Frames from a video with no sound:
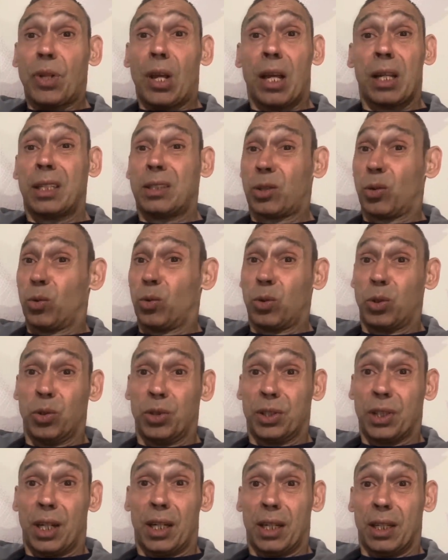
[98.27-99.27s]
He's called
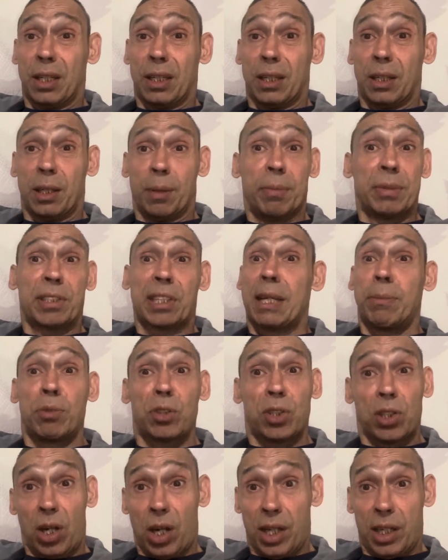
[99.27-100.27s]
Gunther, same
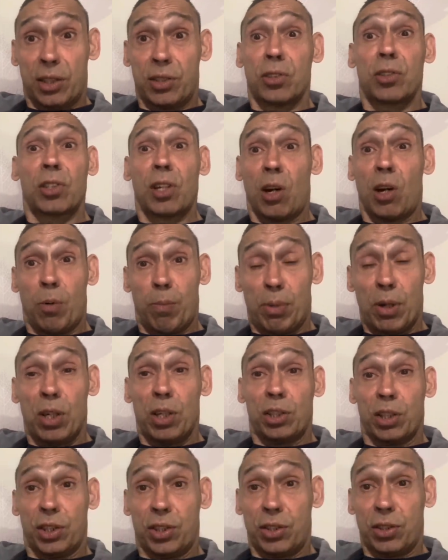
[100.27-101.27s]
size as Carl
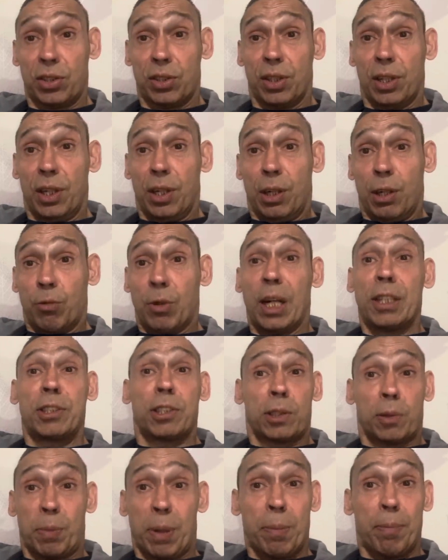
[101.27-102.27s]
Burgess, right?
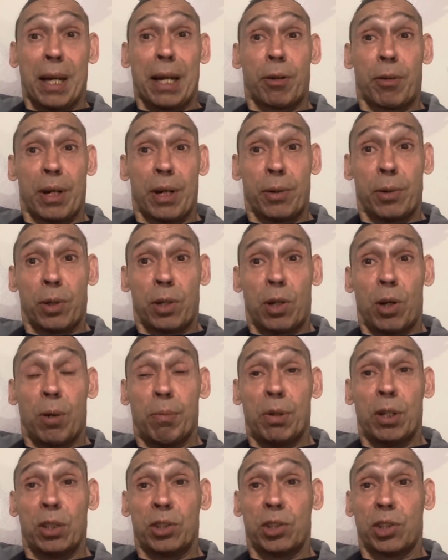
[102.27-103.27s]
Just a bit of background on Carl
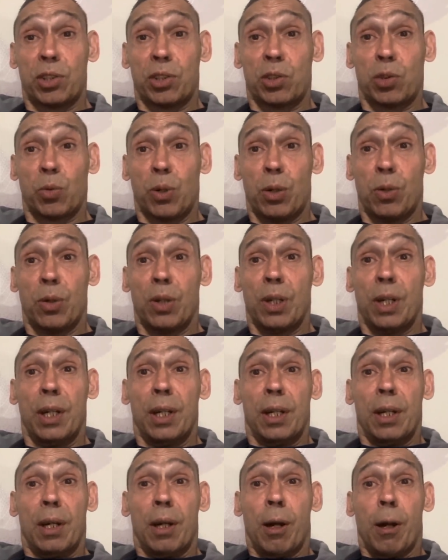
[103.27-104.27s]
Burgess as well.
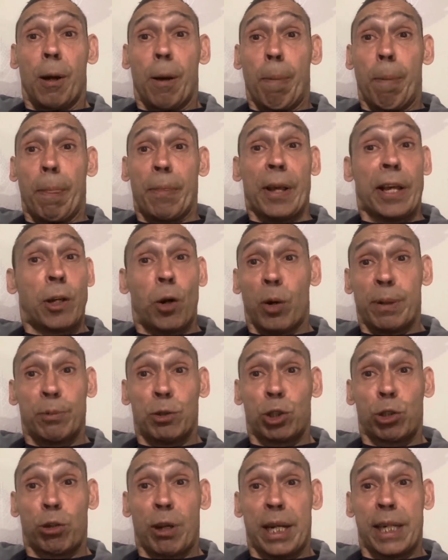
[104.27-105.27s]
They got him
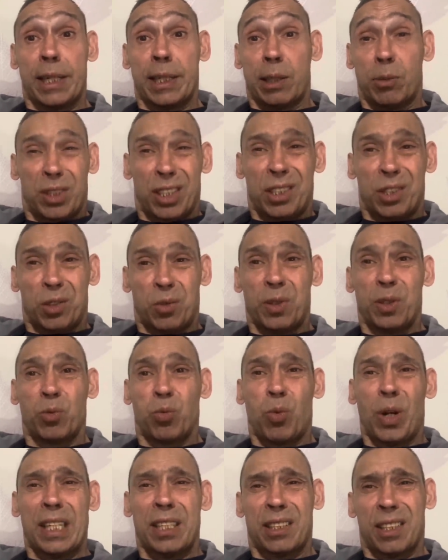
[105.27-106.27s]
training. He was into his
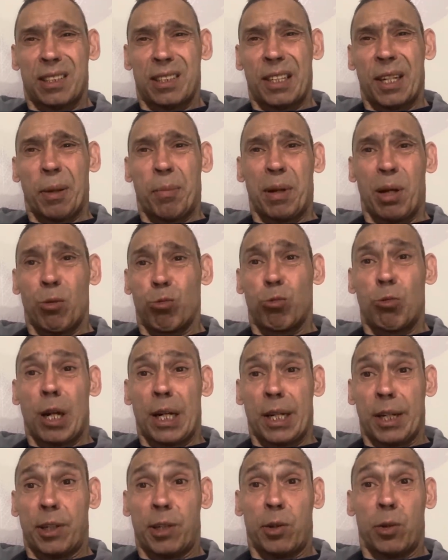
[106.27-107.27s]
weights and done a bit of
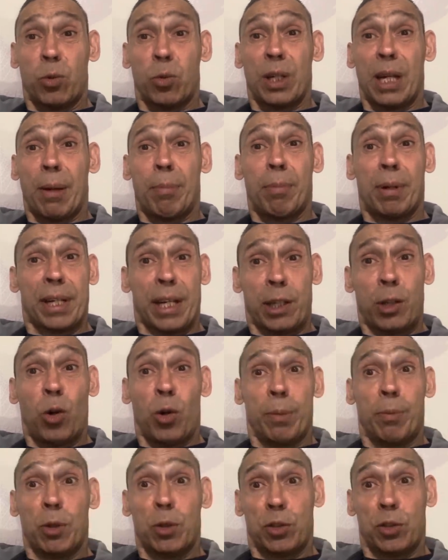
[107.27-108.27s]
running and all that, but they got
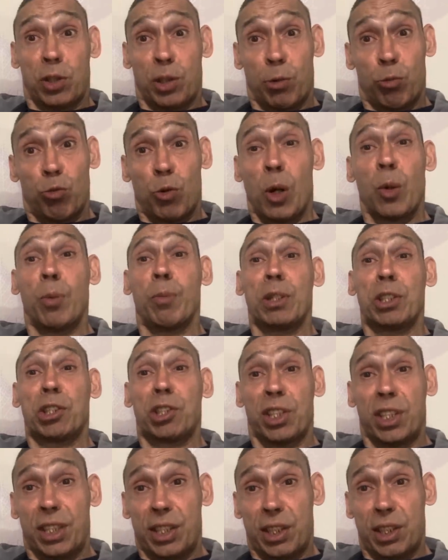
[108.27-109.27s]
him onto the rowing
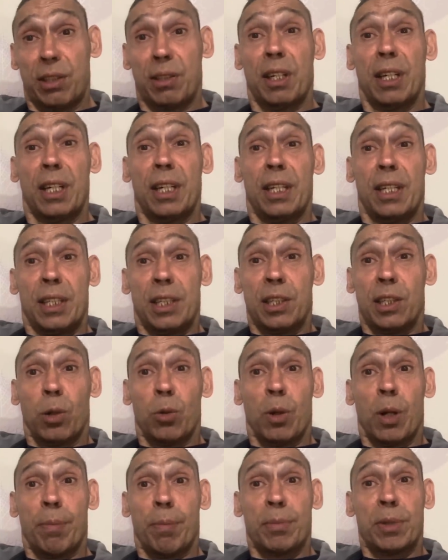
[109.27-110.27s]
machine and, you
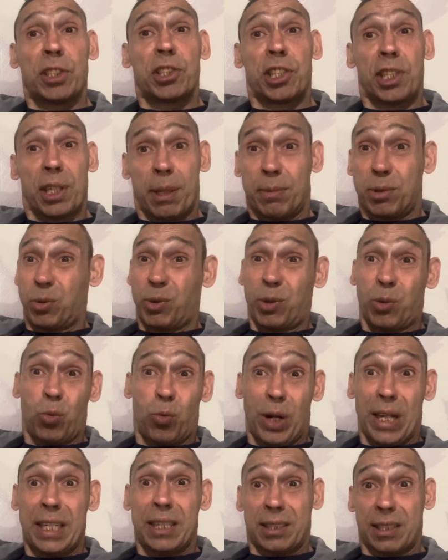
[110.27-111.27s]
know, the chin-ups with the
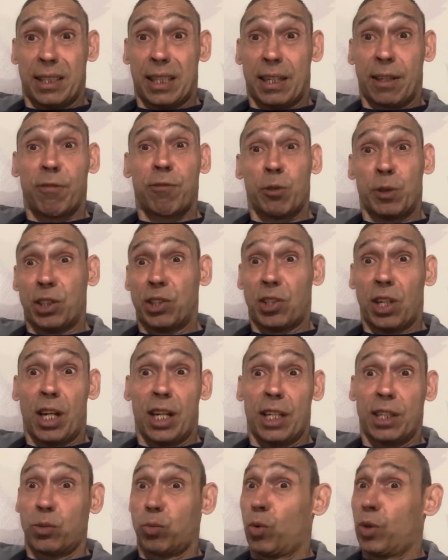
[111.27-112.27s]
weights and that. For his
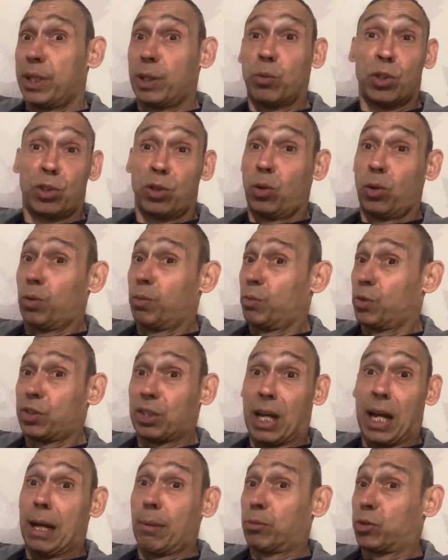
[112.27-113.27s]
size, what he was doing was
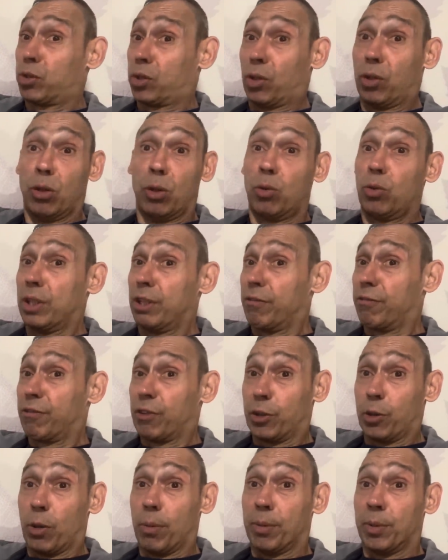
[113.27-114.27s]
absolutely
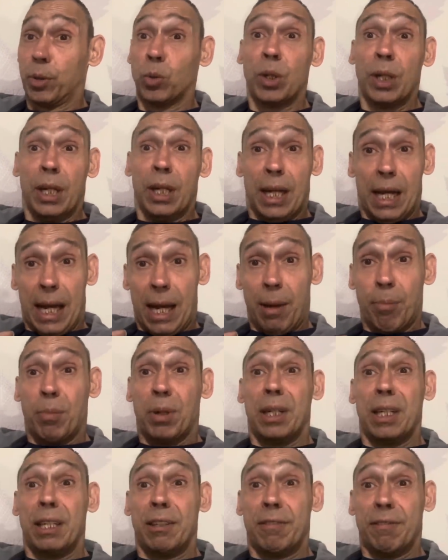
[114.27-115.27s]
phenomenal. And
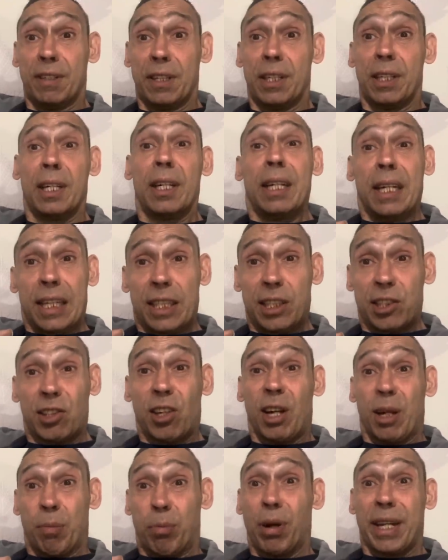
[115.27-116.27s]
believe it, he
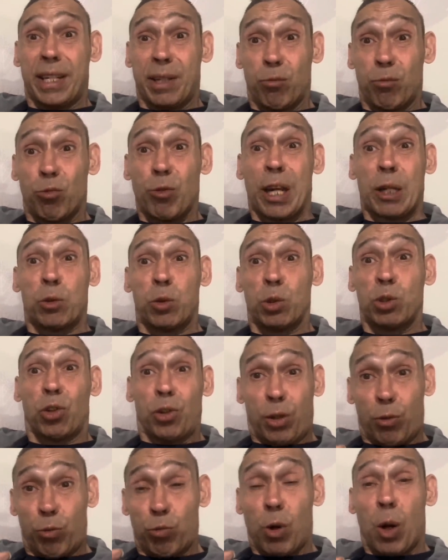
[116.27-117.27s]
started breaking records on
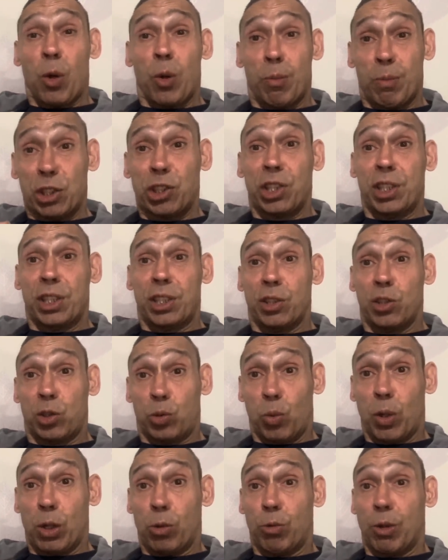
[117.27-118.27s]
the rowing machine as
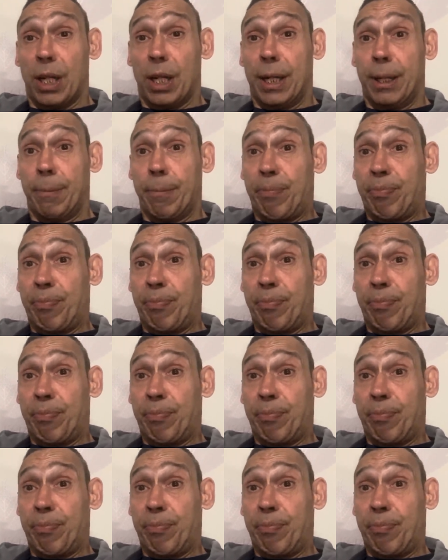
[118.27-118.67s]
well, right?